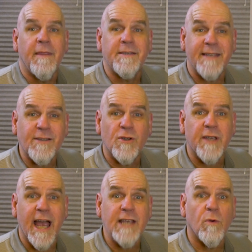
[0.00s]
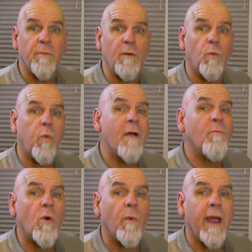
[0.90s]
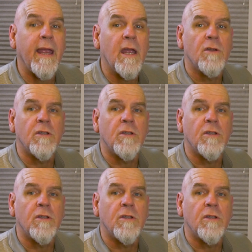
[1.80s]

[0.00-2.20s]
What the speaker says: This exercise will be one more way